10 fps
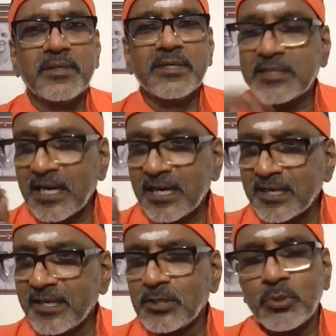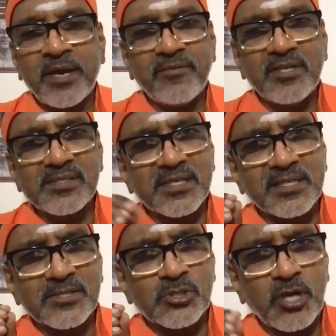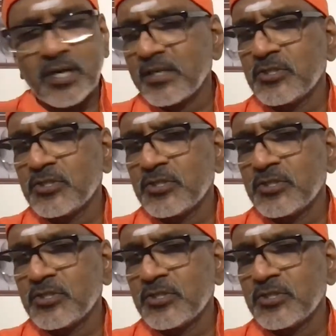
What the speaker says: It can't get you heavens. It is not a